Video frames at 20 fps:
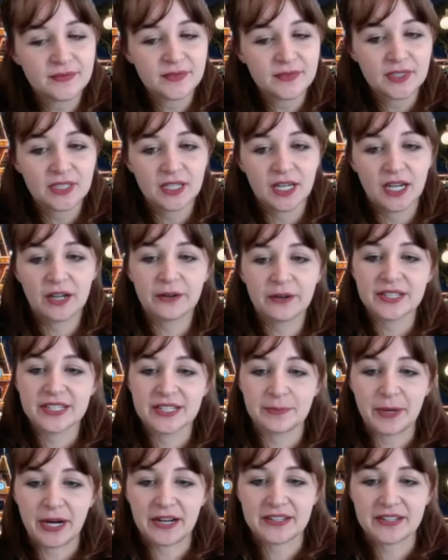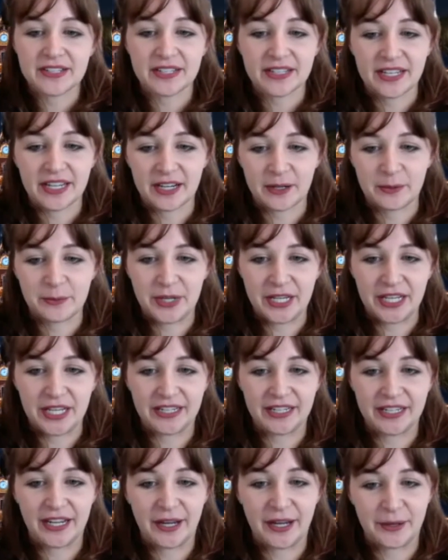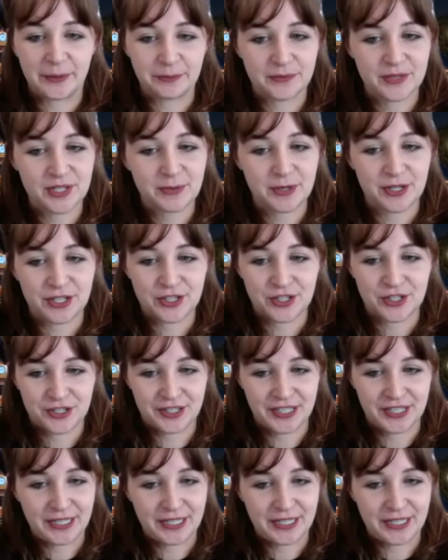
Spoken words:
Oh, it's the Pirates of the Caribbean spirit jersey.